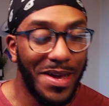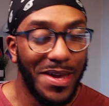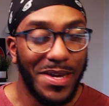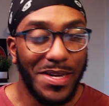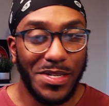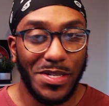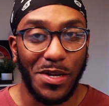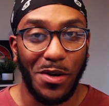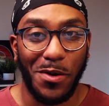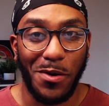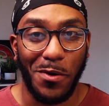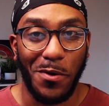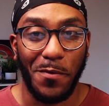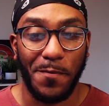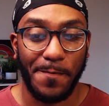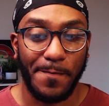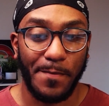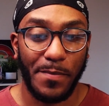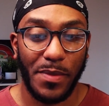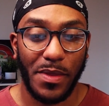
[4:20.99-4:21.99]
So
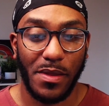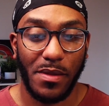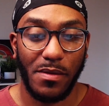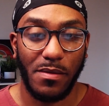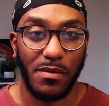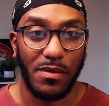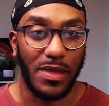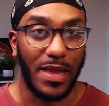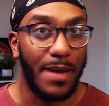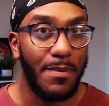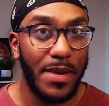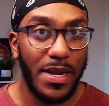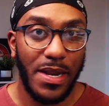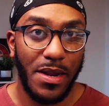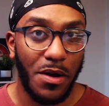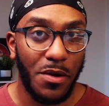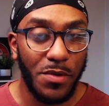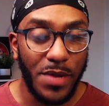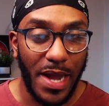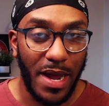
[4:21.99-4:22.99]
let me
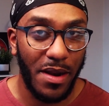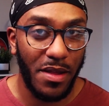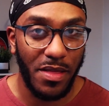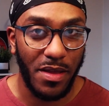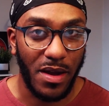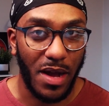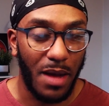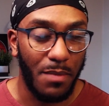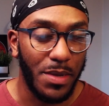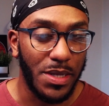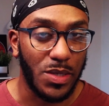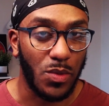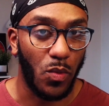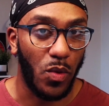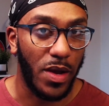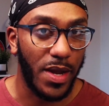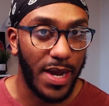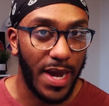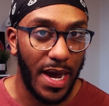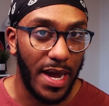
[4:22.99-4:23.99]
know down in the comments
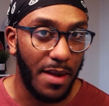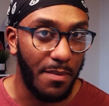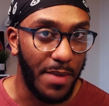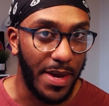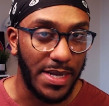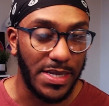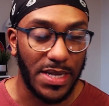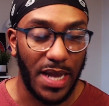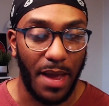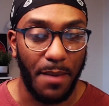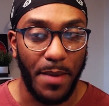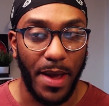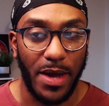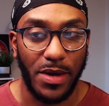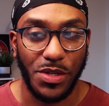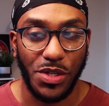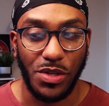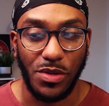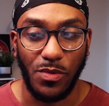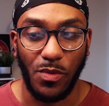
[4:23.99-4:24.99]
what kind of base game
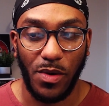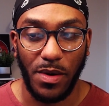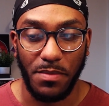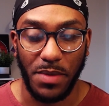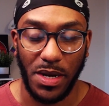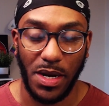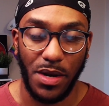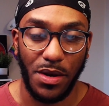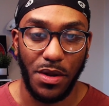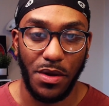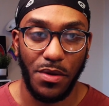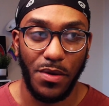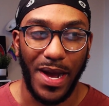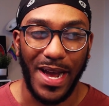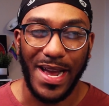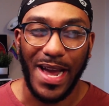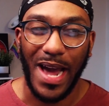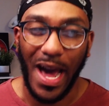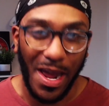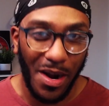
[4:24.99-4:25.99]
house you'd want me to do. I
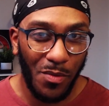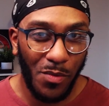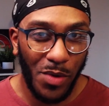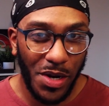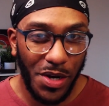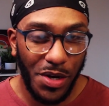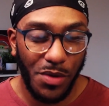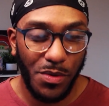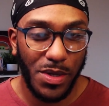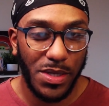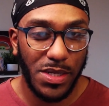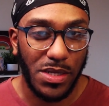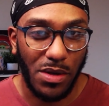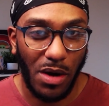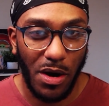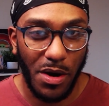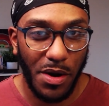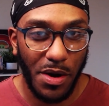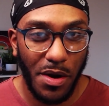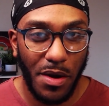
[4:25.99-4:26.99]
kind of want to do a
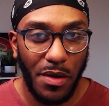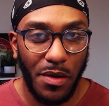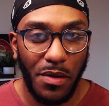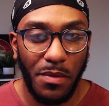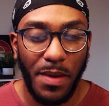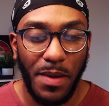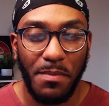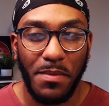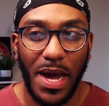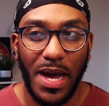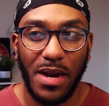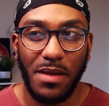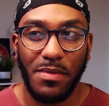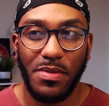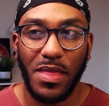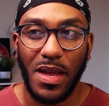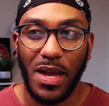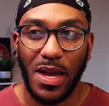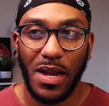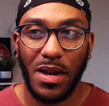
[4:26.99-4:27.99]
starter home. I'm kind of
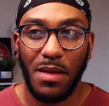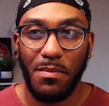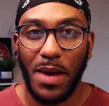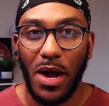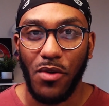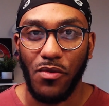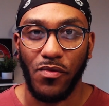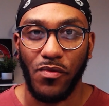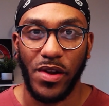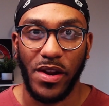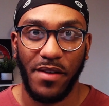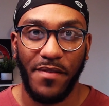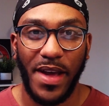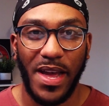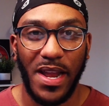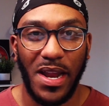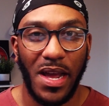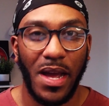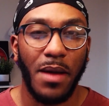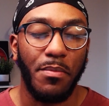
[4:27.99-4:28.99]
thinking about
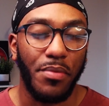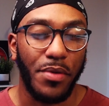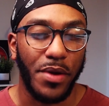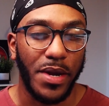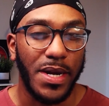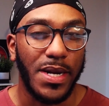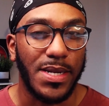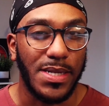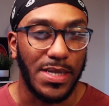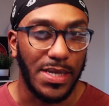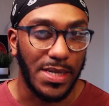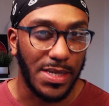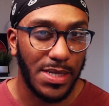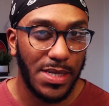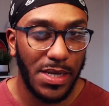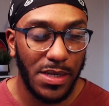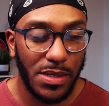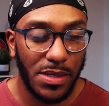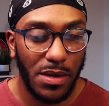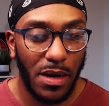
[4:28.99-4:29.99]
renovating a
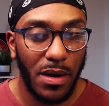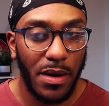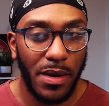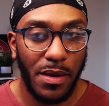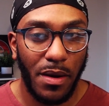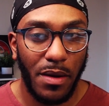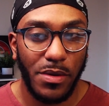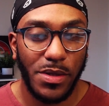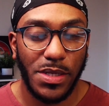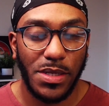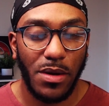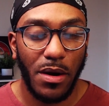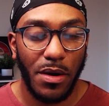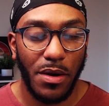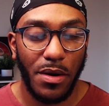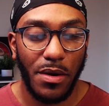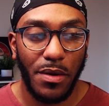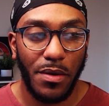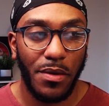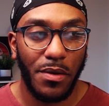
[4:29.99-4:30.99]
pre-existing starter
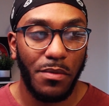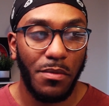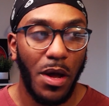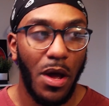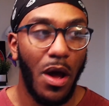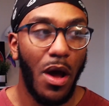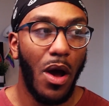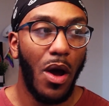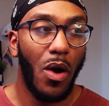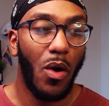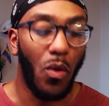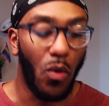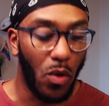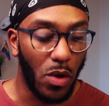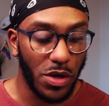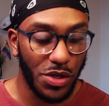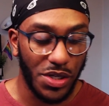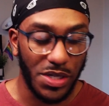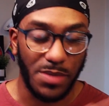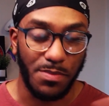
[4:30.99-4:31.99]
home, or
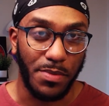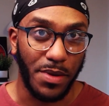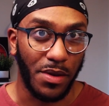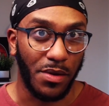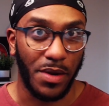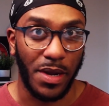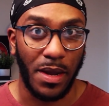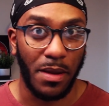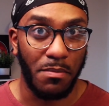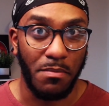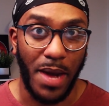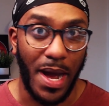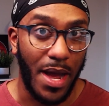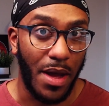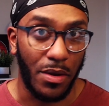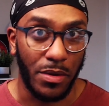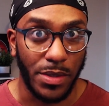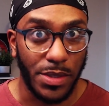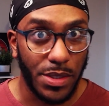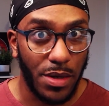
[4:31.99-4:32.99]
just building my
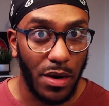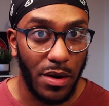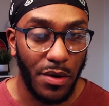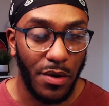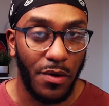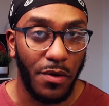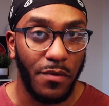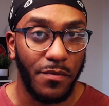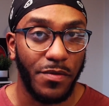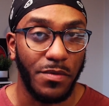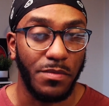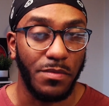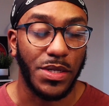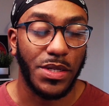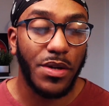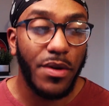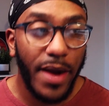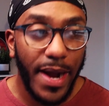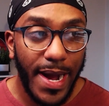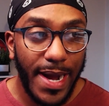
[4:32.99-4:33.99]
own starter home from
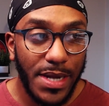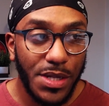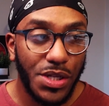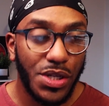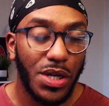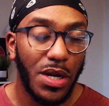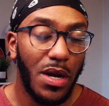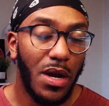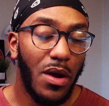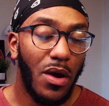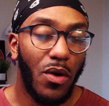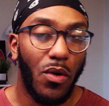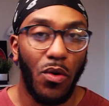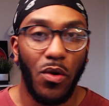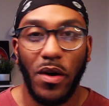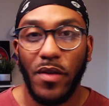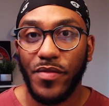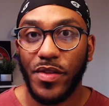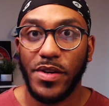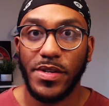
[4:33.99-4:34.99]
scratch. Or
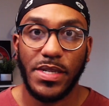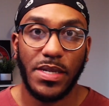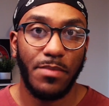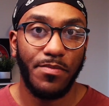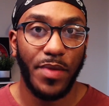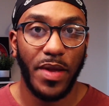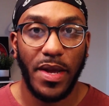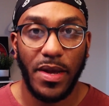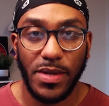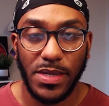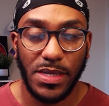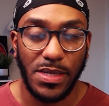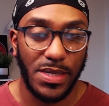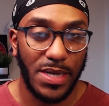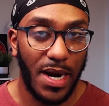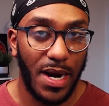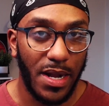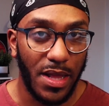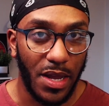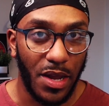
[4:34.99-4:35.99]
if there's something else
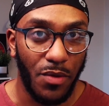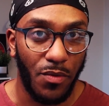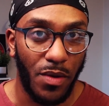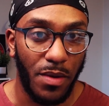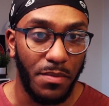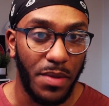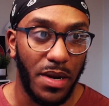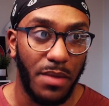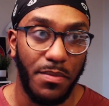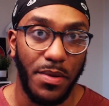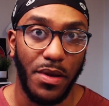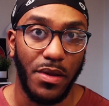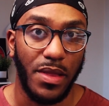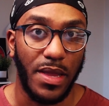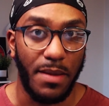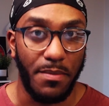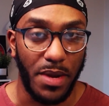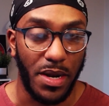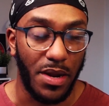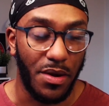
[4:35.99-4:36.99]
entirely you want me to build,
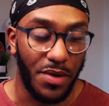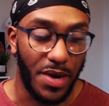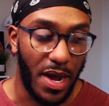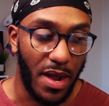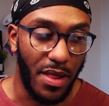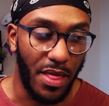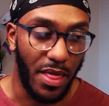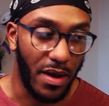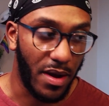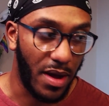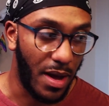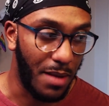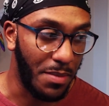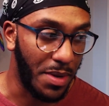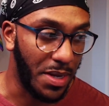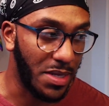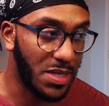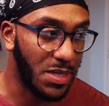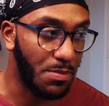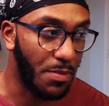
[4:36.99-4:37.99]
let me know down in the
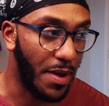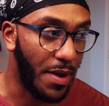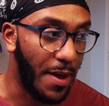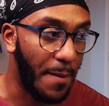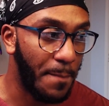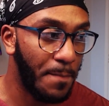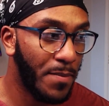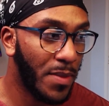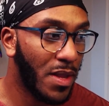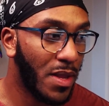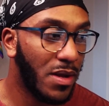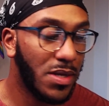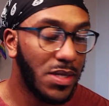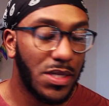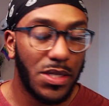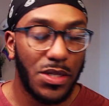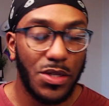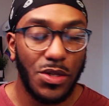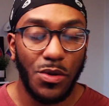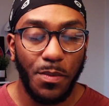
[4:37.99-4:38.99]
comments. But
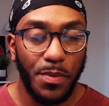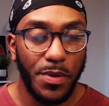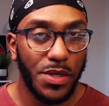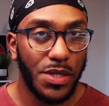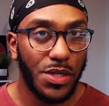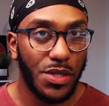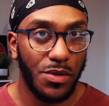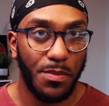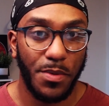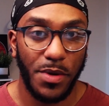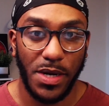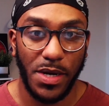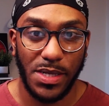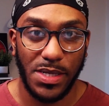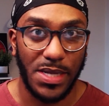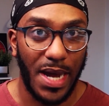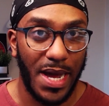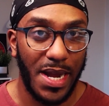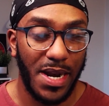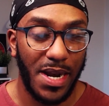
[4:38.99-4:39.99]
super
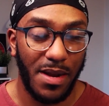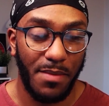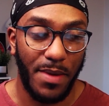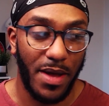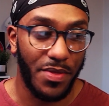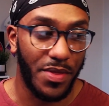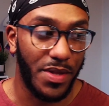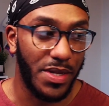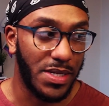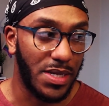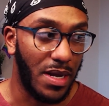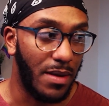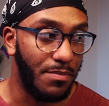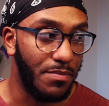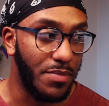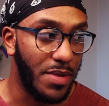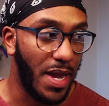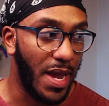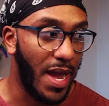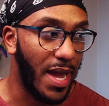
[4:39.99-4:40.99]
excited about this
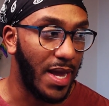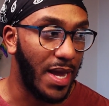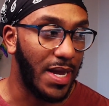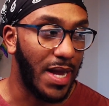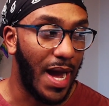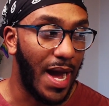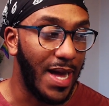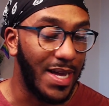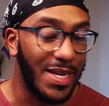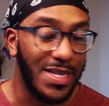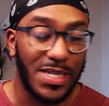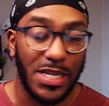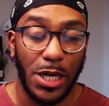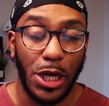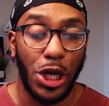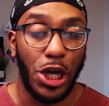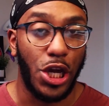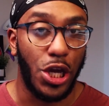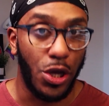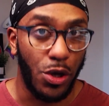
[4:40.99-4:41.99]
update. It's a
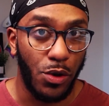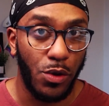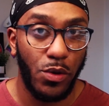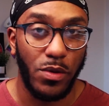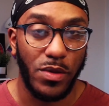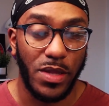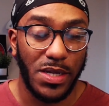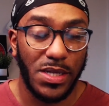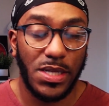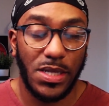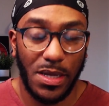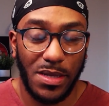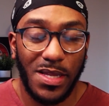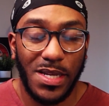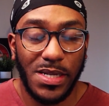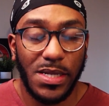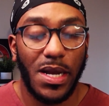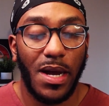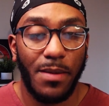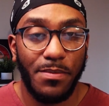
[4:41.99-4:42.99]
huge, this
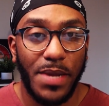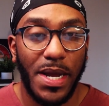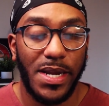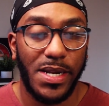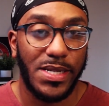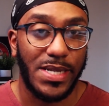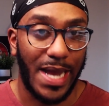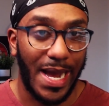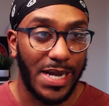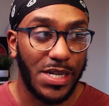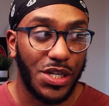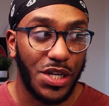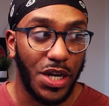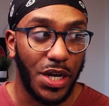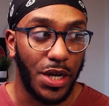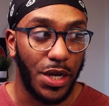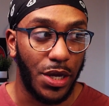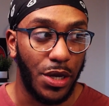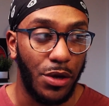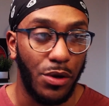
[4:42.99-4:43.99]
update is actually a
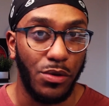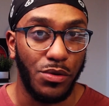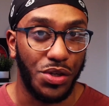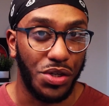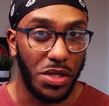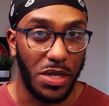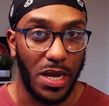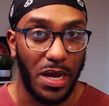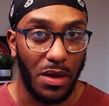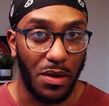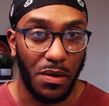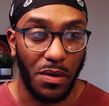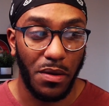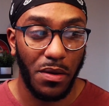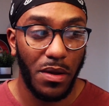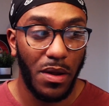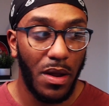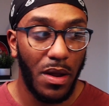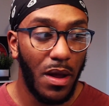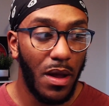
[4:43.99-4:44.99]
huge deal
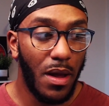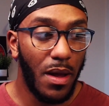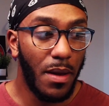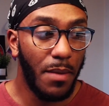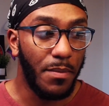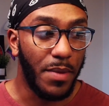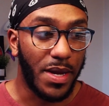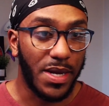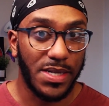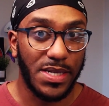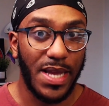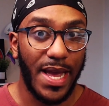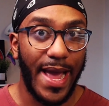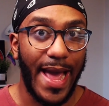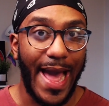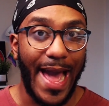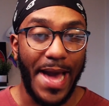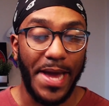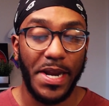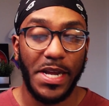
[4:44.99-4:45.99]
because they
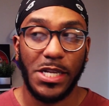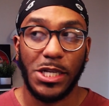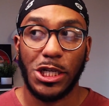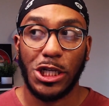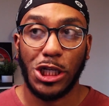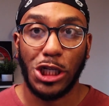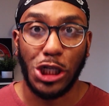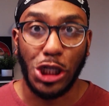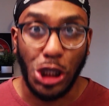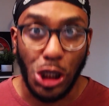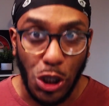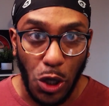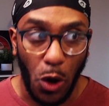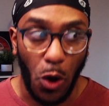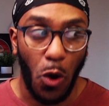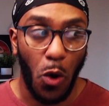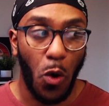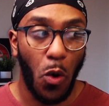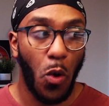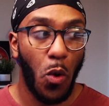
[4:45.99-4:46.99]
added
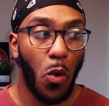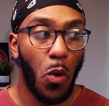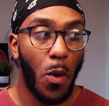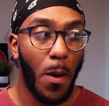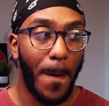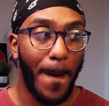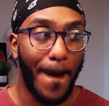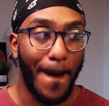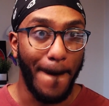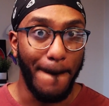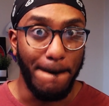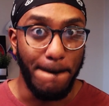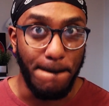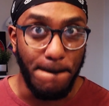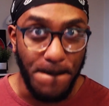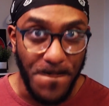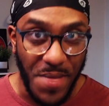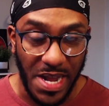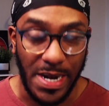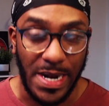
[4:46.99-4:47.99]
so
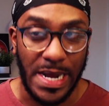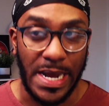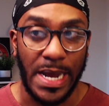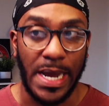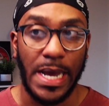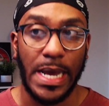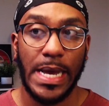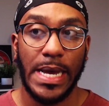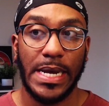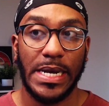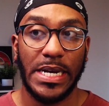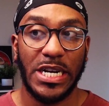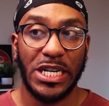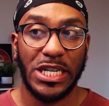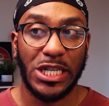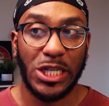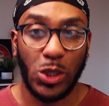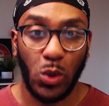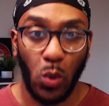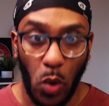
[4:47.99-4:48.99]
many
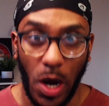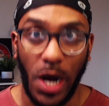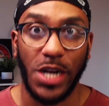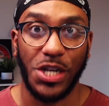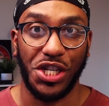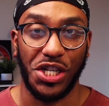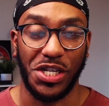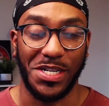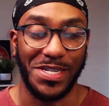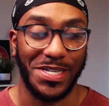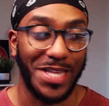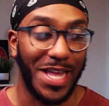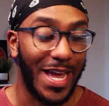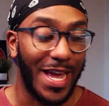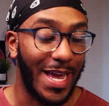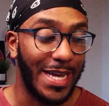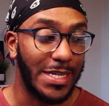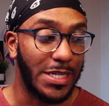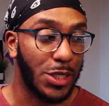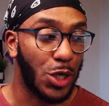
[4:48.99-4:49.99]
swatches.
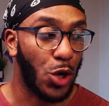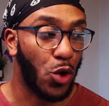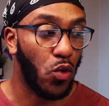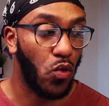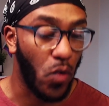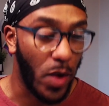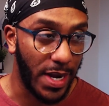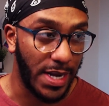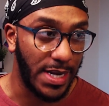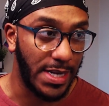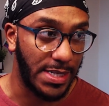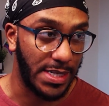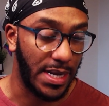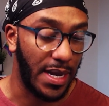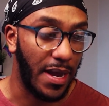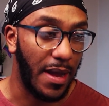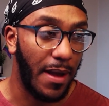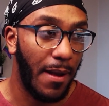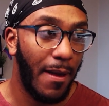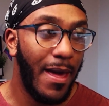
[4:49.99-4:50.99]
It's crazy.